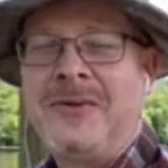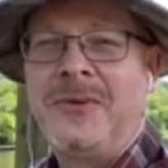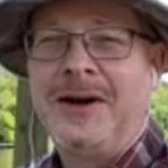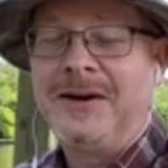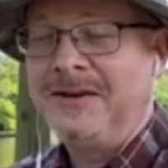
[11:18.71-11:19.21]

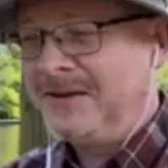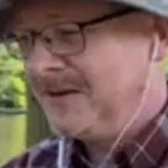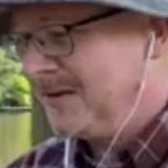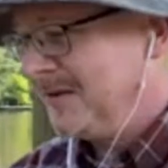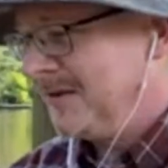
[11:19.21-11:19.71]
Well,
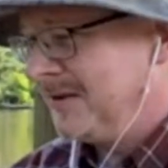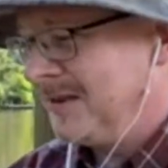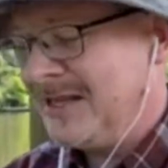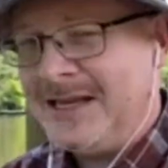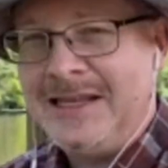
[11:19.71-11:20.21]

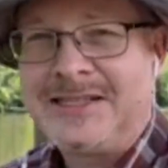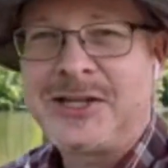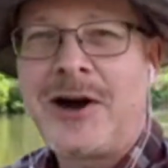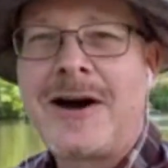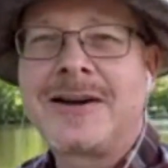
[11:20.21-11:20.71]
the
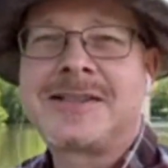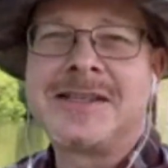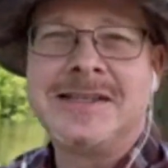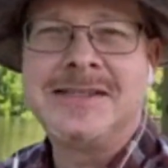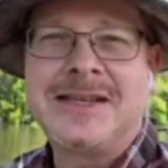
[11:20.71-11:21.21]

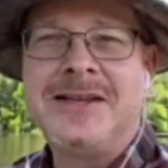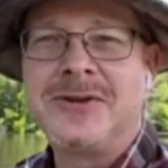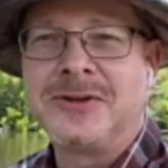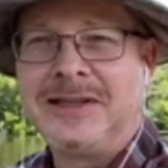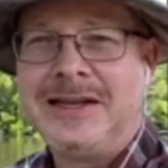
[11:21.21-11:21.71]
toxins in
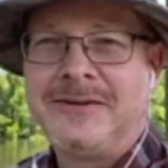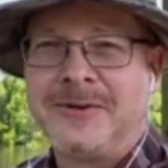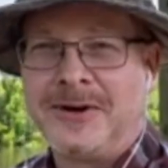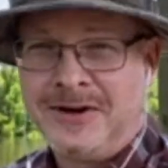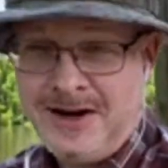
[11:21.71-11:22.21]
your
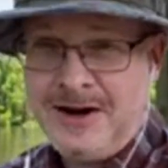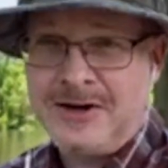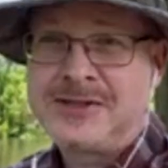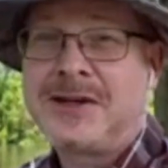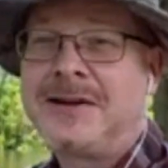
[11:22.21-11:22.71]
liver
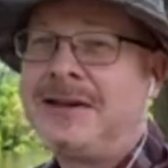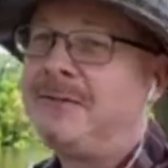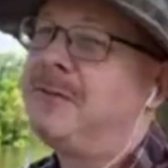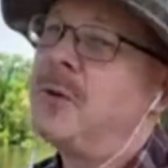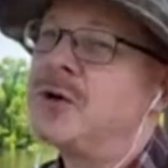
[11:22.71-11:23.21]
are
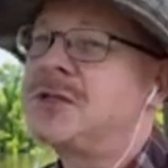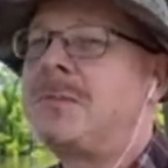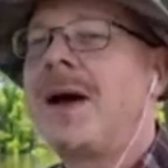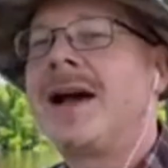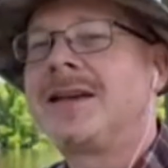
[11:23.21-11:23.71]
suddenly
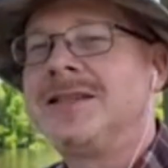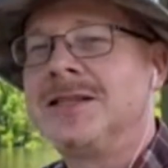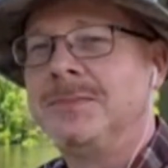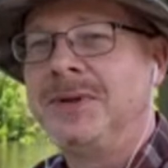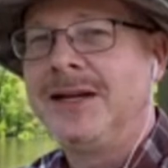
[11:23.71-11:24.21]
forced back
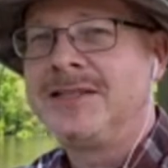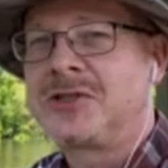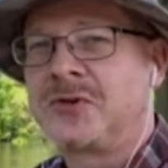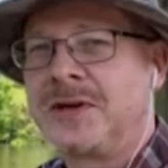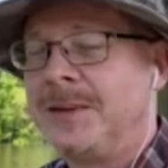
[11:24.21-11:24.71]
into the
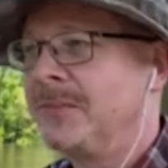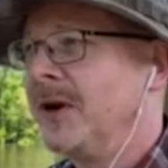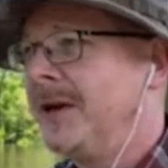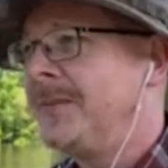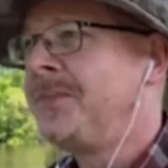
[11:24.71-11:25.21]
bloodstream,
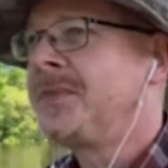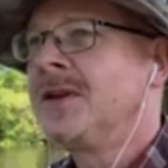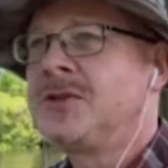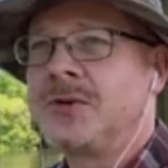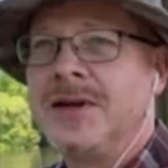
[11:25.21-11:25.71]
right?
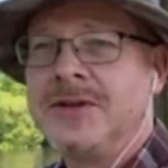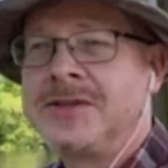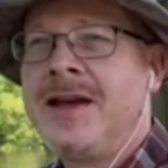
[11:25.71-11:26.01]
So there's